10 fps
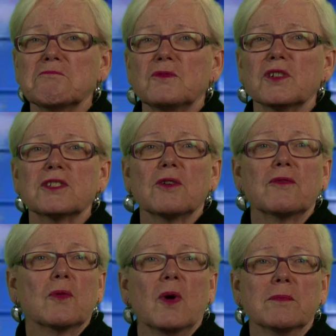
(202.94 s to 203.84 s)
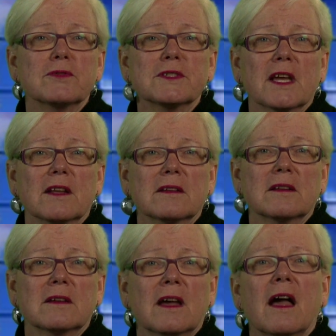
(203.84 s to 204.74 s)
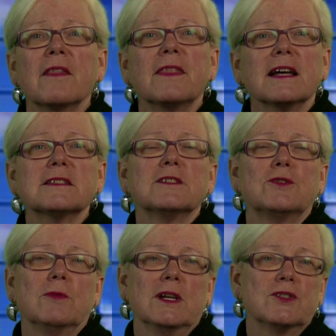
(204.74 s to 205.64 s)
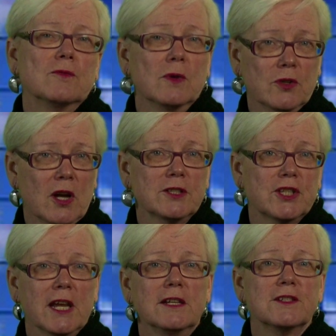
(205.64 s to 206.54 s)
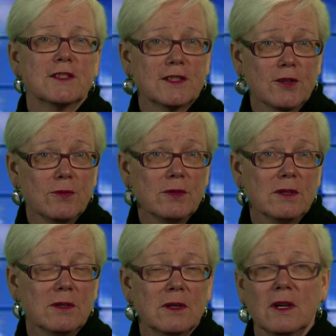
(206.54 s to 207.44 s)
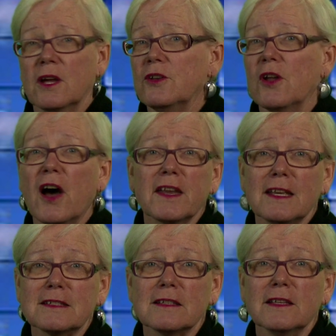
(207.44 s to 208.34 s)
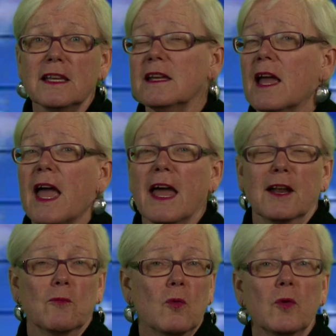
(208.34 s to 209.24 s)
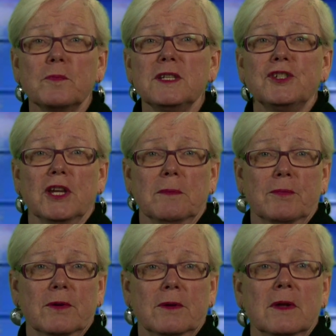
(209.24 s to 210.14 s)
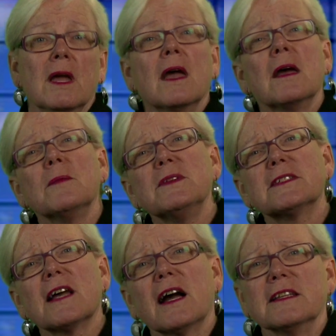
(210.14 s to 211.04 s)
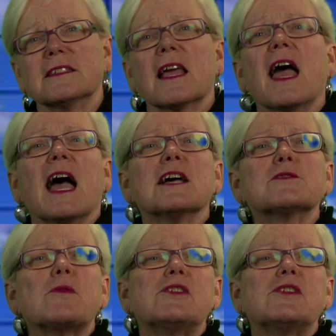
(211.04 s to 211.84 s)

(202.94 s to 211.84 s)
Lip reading: just over 1%. That situation will not change soon, not easily, and it won't be cheap. And besides, as we